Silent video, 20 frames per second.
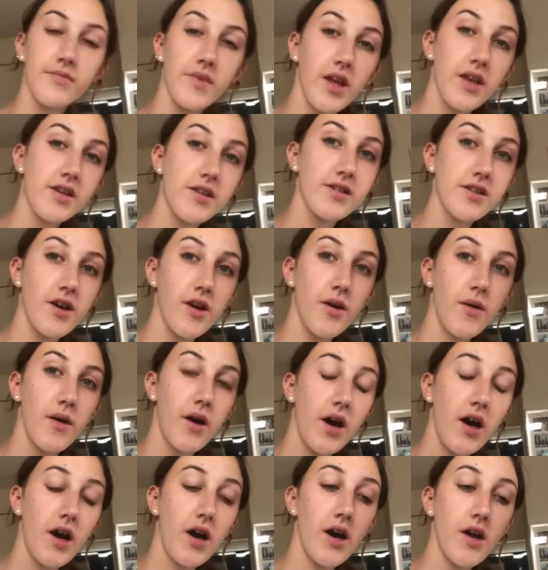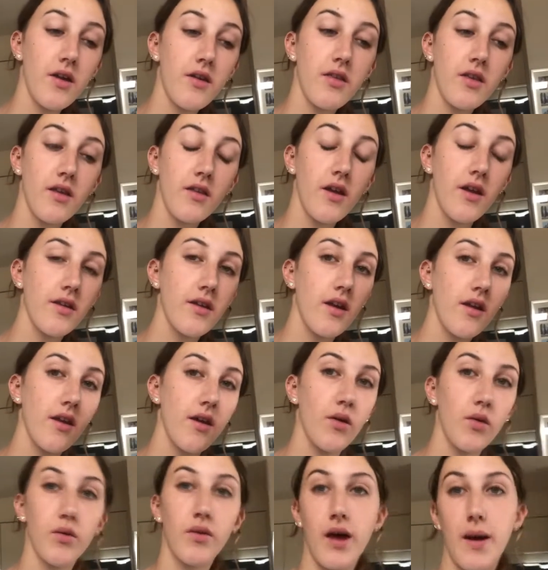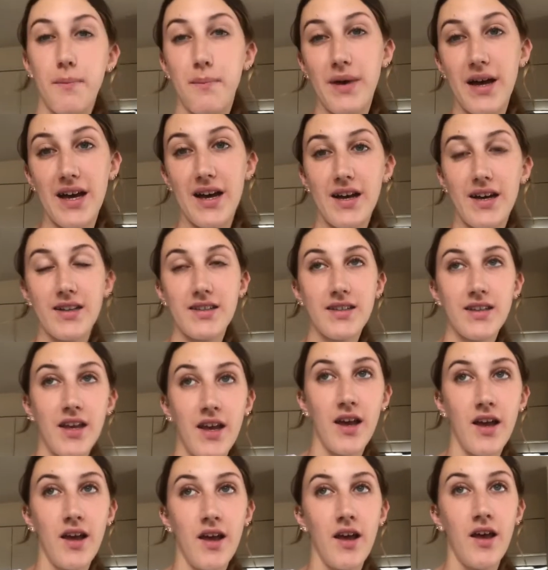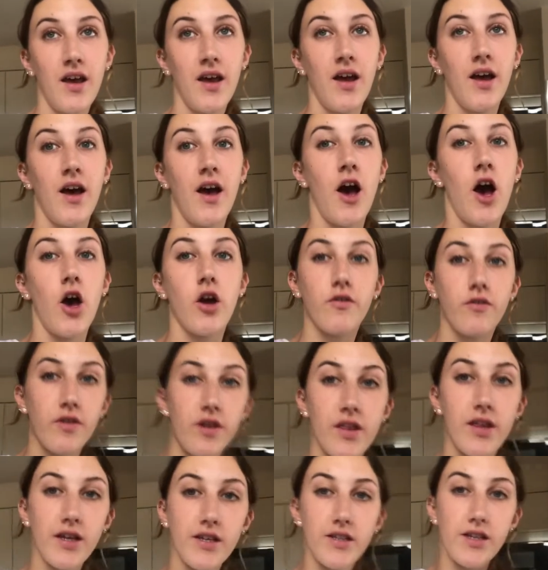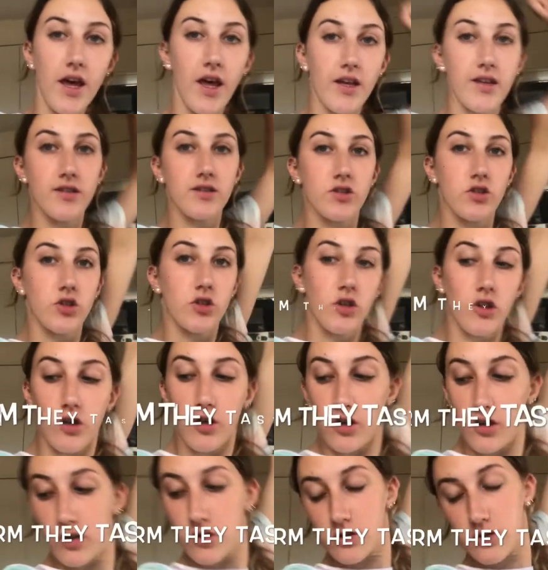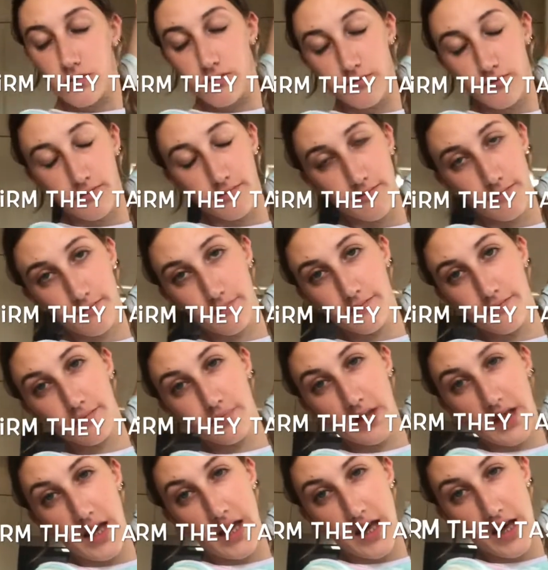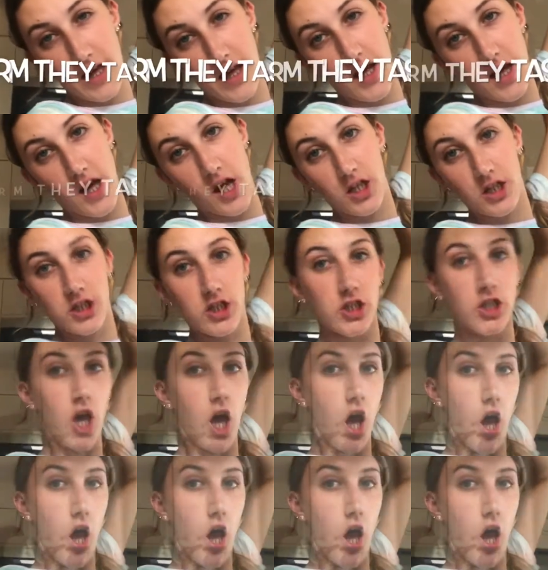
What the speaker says: So I don't think they turned out all that bad. Hopefully they taste good. And yeah.